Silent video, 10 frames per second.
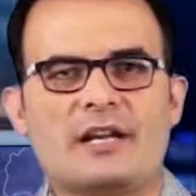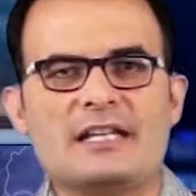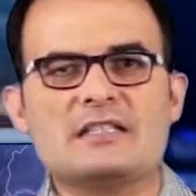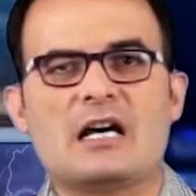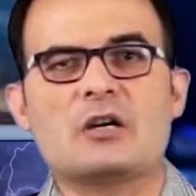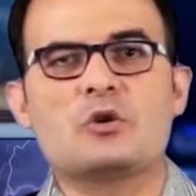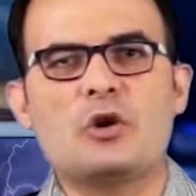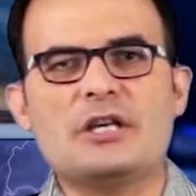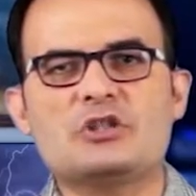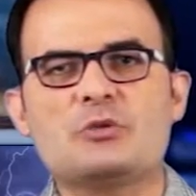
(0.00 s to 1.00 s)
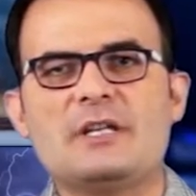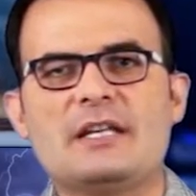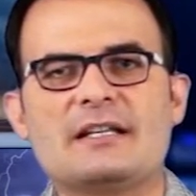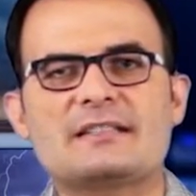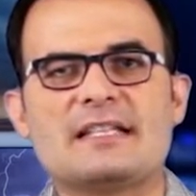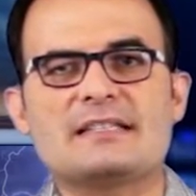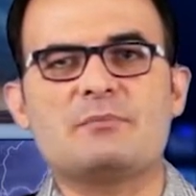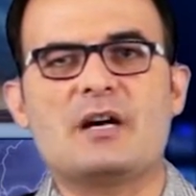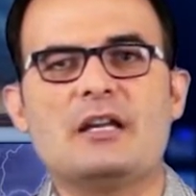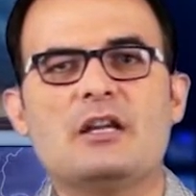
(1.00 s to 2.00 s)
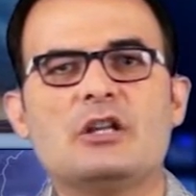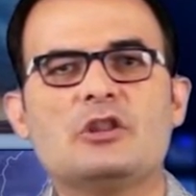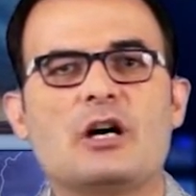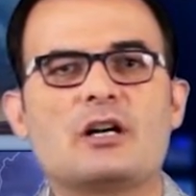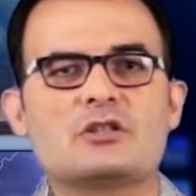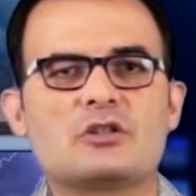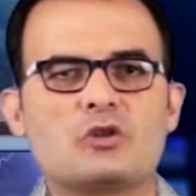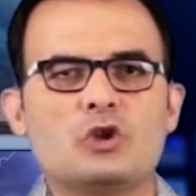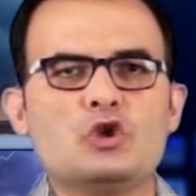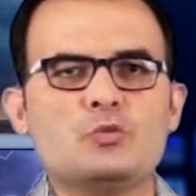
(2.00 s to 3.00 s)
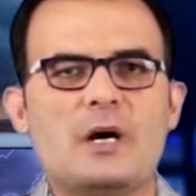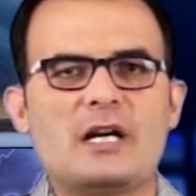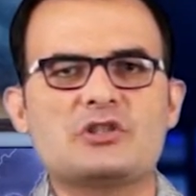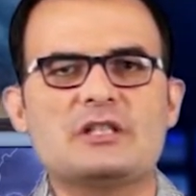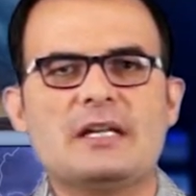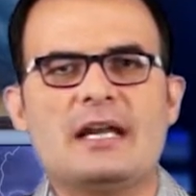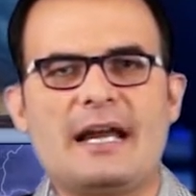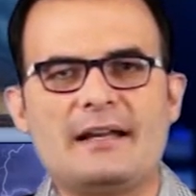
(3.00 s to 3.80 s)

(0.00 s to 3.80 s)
Rains are going to be in excess by a huge margin,